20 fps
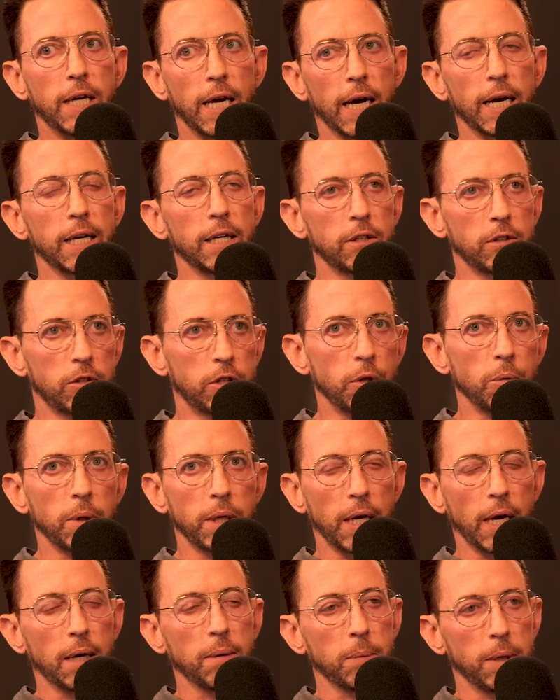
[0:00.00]
Getting,
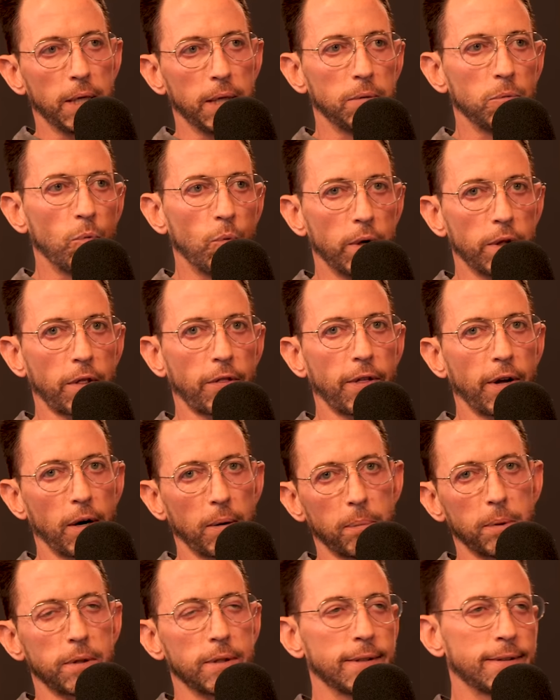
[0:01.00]
doing ketamine with a
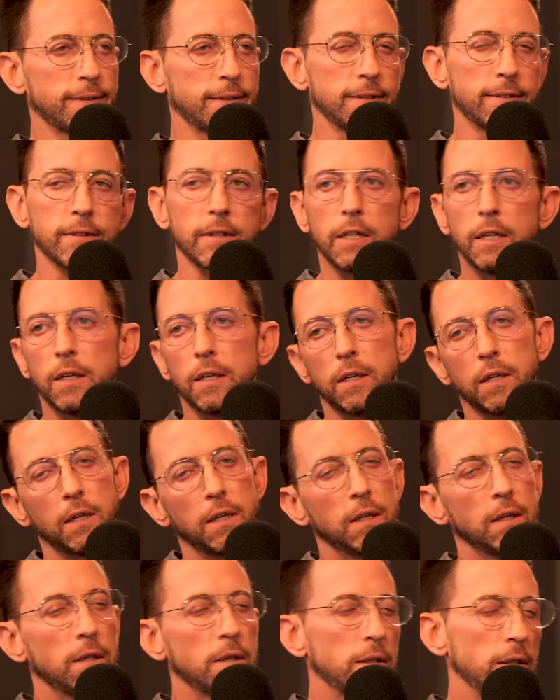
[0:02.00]
therapist, it's just...
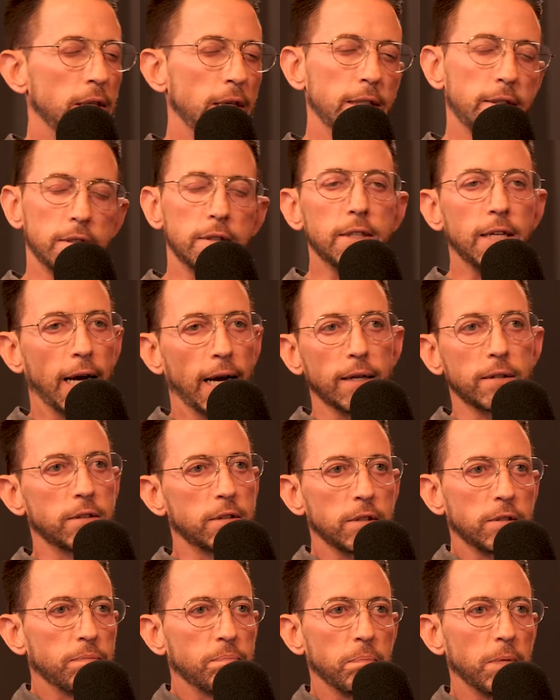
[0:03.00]
It's yeah,
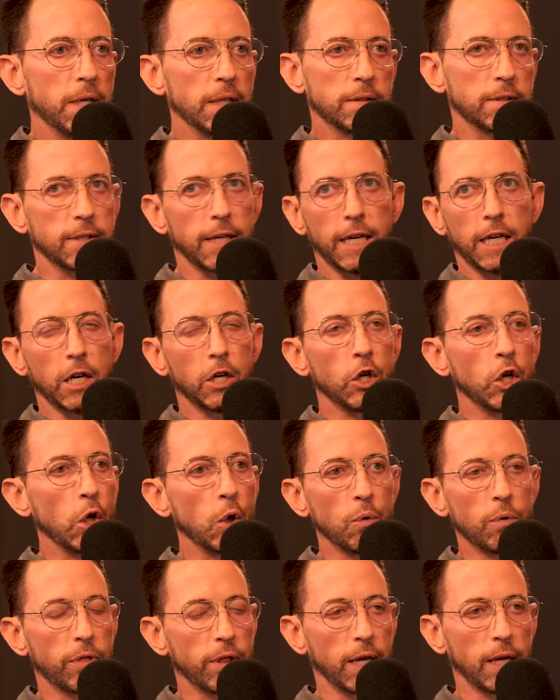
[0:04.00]
it's just it's like a
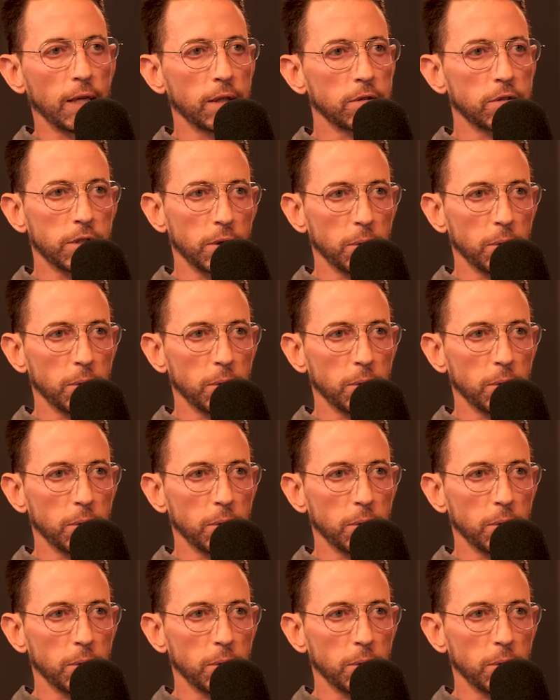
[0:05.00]
new thing.